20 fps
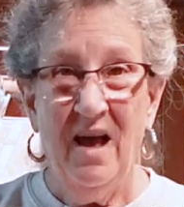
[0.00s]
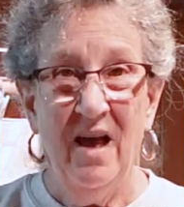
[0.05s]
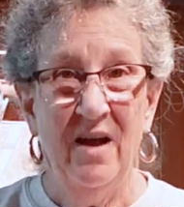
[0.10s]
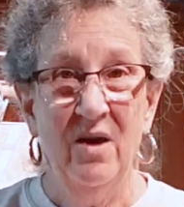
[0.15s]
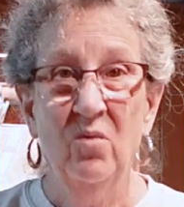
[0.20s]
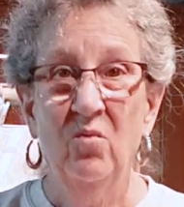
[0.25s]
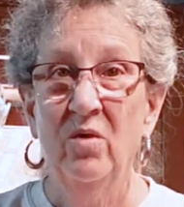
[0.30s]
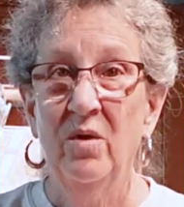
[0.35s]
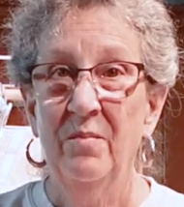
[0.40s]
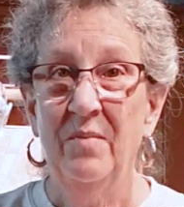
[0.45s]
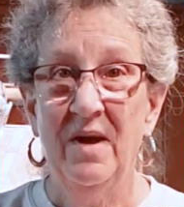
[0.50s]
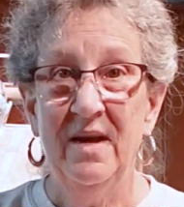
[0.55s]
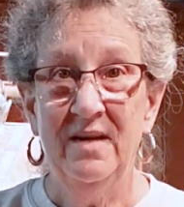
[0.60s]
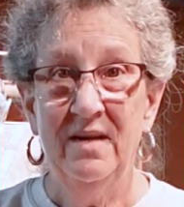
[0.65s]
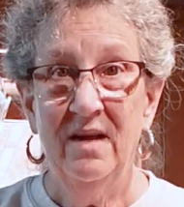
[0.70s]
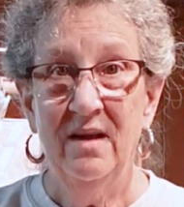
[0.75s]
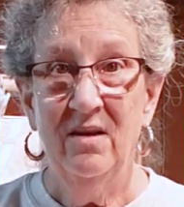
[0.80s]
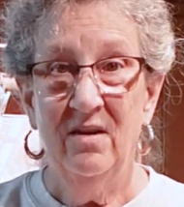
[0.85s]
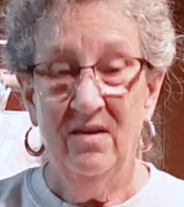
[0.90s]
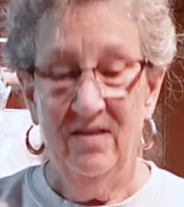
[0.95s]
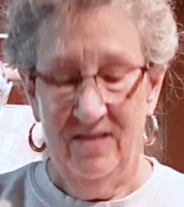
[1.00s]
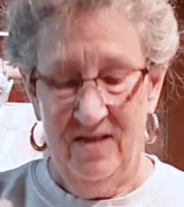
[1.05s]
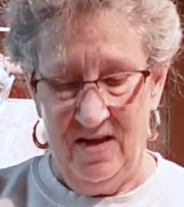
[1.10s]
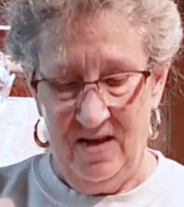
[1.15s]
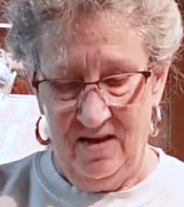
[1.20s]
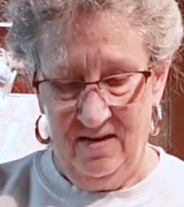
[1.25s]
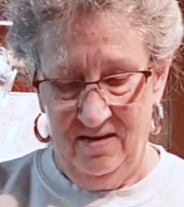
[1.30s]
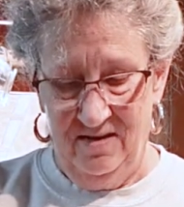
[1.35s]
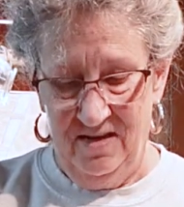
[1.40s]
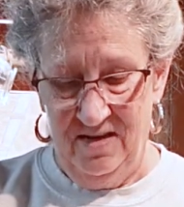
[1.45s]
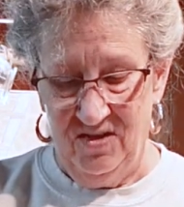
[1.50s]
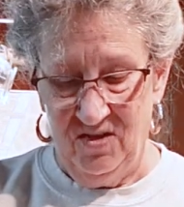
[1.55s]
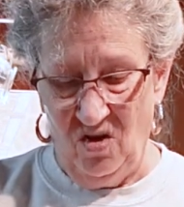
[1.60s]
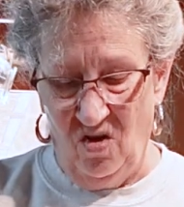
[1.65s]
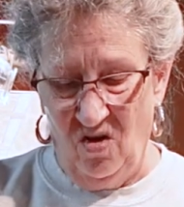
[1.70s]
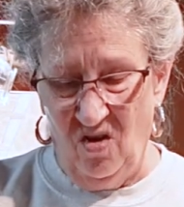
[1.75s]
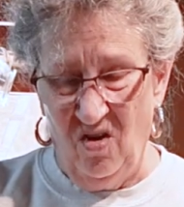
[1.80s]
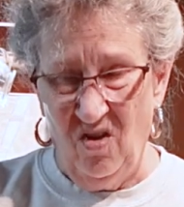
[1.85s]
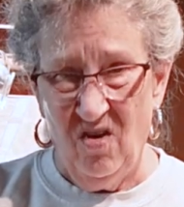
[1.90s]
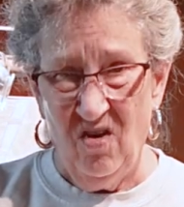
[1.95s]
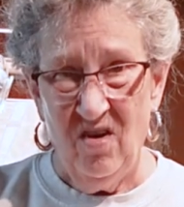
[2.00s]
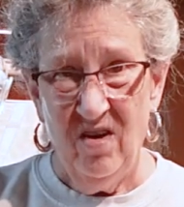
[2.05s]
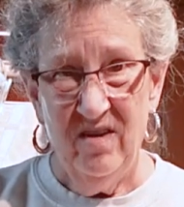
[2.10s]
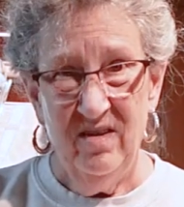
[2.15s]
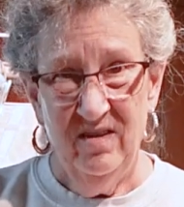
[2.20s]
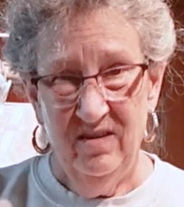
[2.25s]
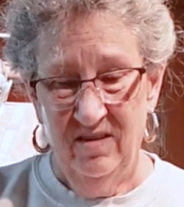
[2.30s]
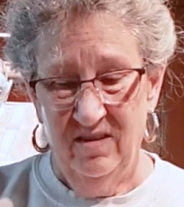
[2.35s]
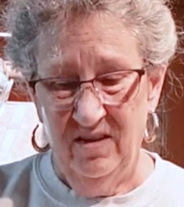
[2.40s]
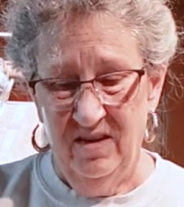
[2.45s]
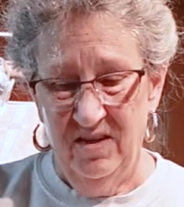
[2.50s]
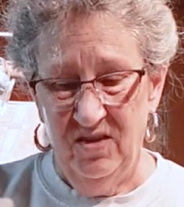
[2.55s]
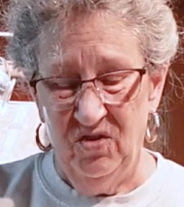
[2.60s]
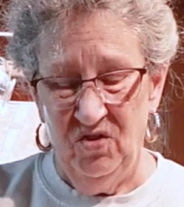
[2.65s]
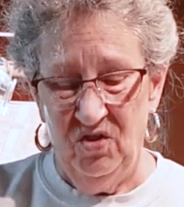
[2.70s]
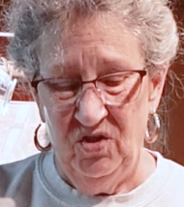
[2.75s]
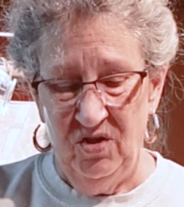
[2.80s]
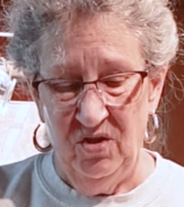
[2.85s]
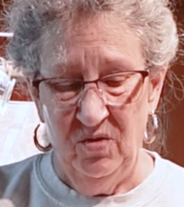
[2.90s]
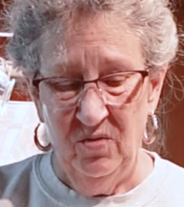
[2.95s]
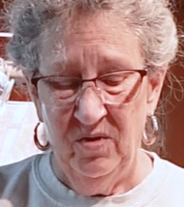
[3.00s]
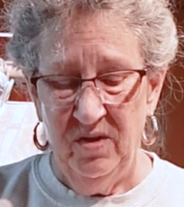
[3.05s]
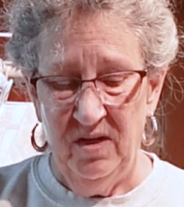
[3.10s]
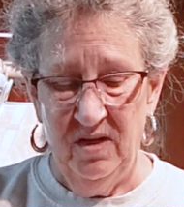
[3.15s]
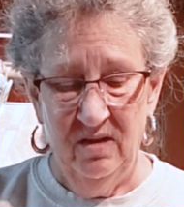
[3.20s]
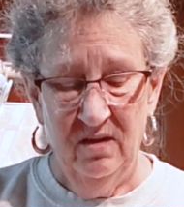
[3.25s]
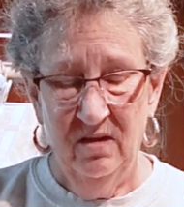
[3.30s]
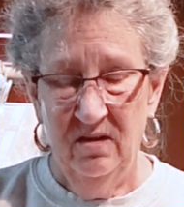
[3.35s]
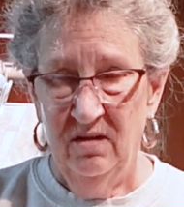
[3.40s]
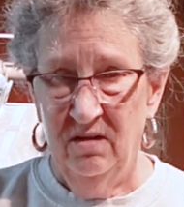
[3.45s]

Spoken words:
I don't want to bite down on that. It's hard and it's chewy.